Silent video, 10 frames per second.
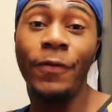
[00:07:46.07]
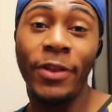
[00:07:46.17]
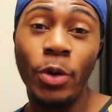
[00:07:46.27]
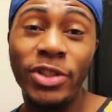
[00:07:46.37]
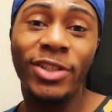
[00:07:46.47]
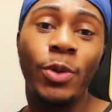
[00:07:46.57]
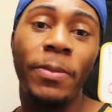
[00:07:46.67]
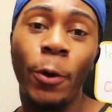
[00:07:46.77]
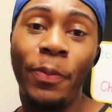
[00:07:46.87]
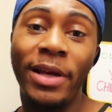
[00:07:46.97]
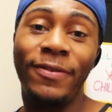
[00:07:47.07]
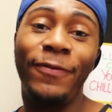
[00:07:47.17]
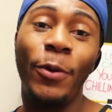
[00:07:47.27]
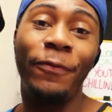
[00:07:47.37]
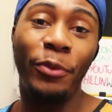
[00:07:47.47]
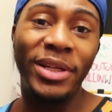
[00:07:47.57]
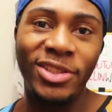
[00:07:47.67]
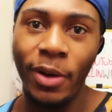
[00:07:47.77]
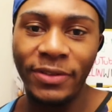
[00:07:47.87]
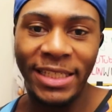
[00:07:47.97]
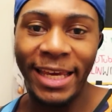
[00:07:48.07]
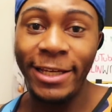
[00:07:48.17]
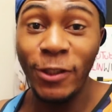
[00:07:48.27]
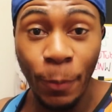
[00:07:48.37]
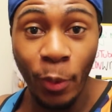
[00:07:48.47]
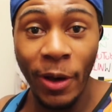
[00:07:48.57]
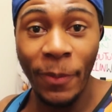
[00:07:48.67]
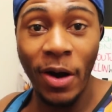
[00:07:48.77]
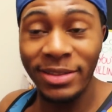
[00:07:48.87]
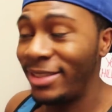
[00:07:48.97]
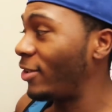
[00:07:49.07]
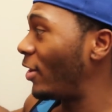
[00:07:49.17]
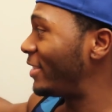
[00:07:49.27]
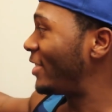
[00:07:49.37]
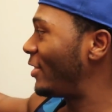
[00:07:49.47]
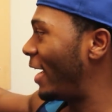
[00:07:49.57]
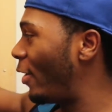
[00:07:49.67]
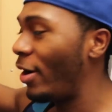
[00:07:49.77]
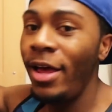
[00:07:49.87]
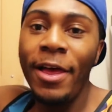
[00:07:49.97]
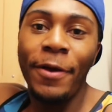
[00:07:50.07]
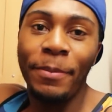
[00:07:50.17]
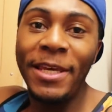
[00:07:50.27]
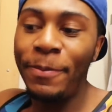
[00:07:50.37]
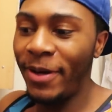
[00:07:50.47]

So for those who do meal preps, feel free to obviously get your Tupperware box and start dishing it out. Me